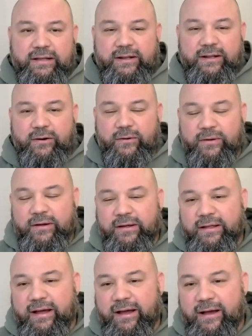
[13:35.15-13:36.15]
you know,
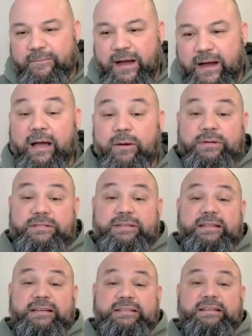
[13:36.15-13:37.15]
um, I
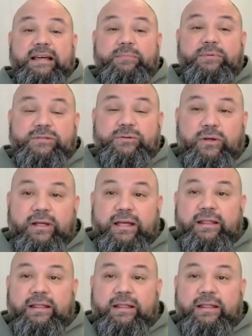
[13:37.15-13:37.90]
was this type of soil.